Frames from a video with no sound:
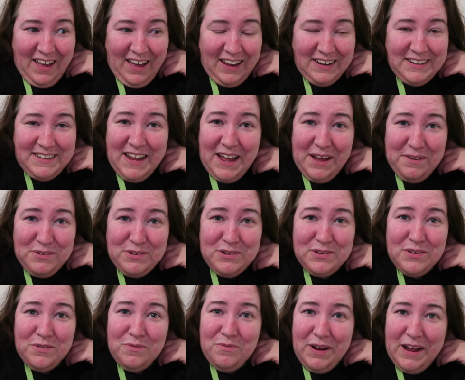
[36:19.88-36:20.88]
And yeah, it was
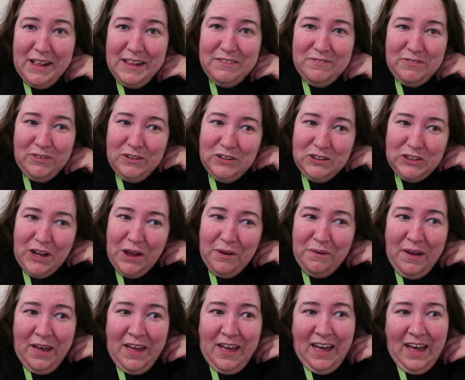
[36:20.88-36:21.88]
just a really fun
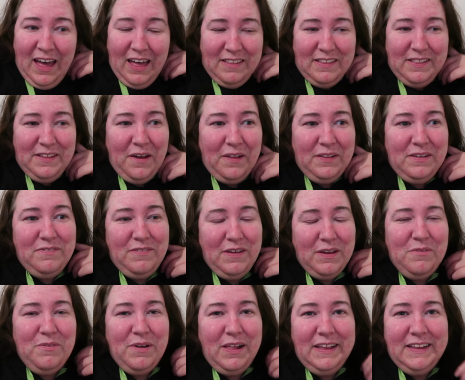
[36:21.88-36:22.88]
show. I think the only
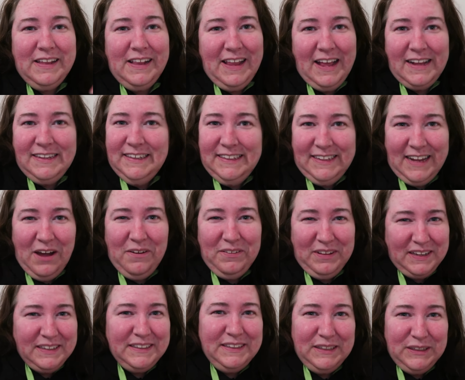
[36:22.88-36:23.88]
thing really that lets it
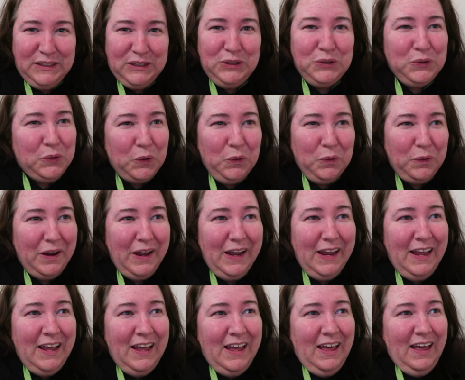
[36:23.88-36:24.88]
down is the
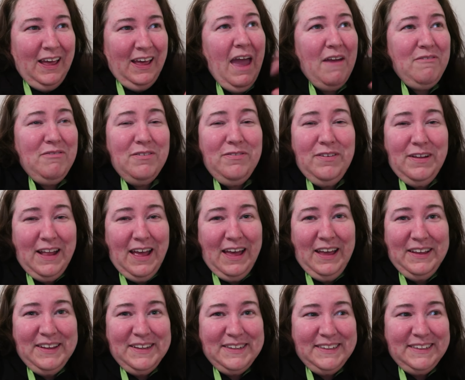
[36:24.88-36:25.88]
story. Everything
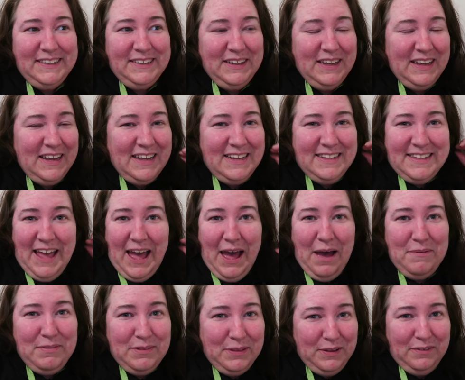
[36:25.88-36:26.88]
else is
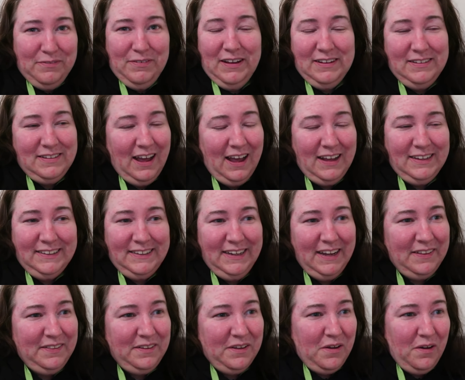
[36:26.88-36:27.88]
absolutely
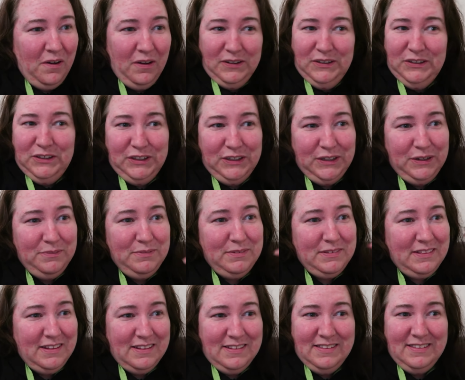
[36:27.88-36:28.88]
fantastic. The
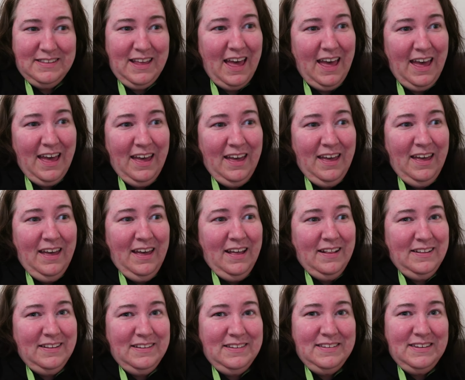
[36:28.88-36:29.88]
costumes, the set,
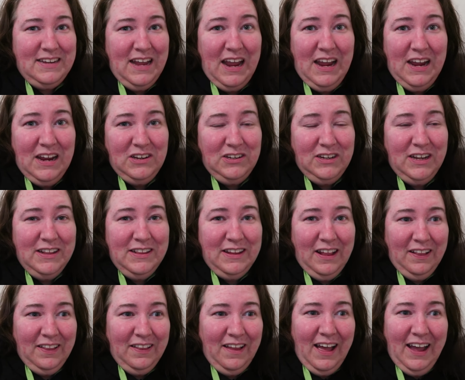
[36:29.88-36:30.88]
the staging,
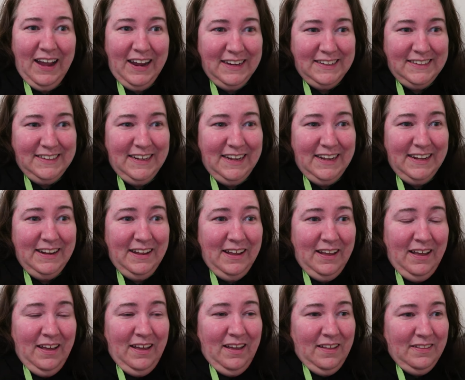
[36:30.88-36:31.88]
the lighting,
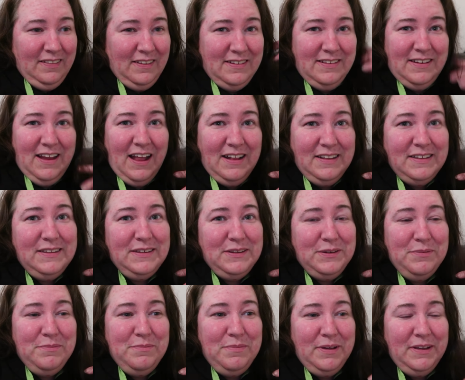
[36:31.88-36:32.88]
the dance
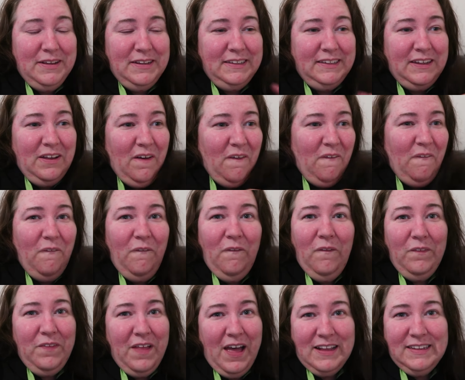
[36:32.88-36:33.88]
numbers,
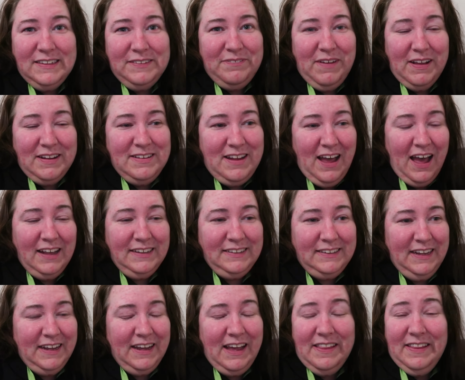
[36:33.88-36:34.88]
all that's
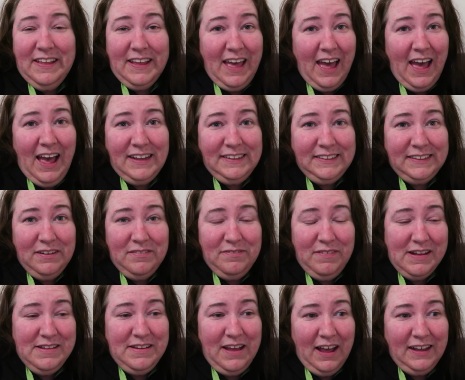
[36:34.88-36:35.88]
fantastic. And the cast are
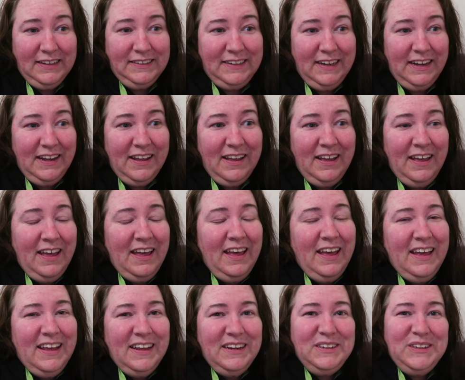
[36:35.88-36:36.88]
fantastic.
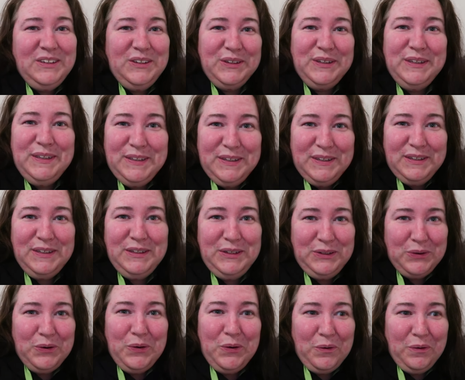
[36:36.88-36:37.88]
It's just the
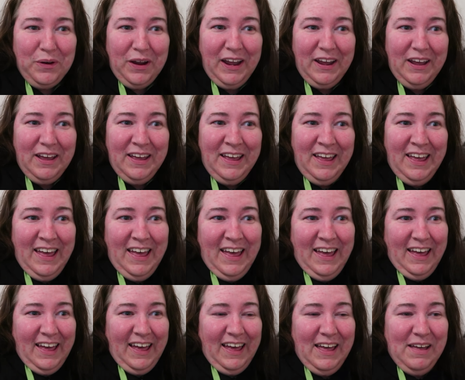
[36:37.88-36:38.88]
story.
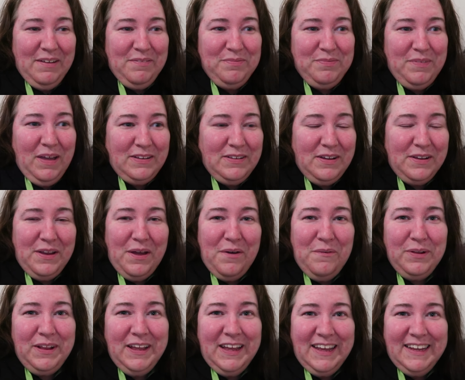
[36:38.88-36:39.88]
I don't
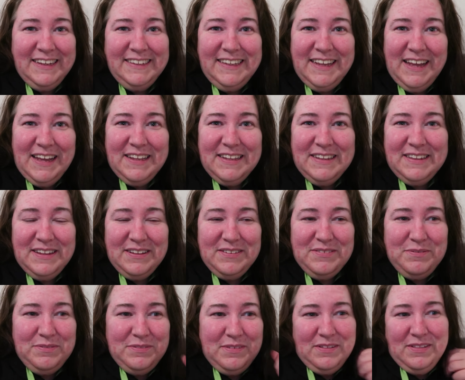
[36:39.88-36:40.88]
know what it is that
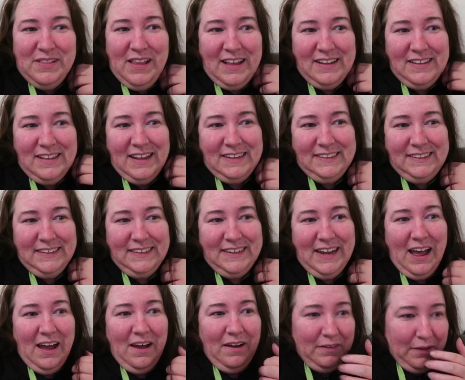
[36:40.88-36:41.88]
lets it
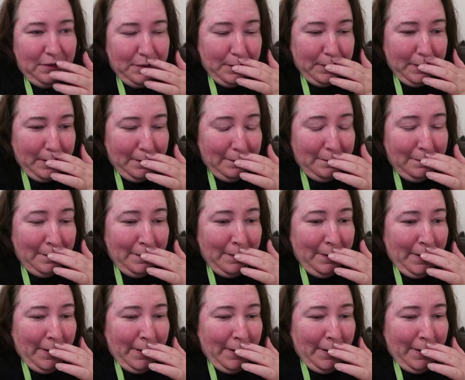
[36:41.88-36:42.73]
down. I don't know.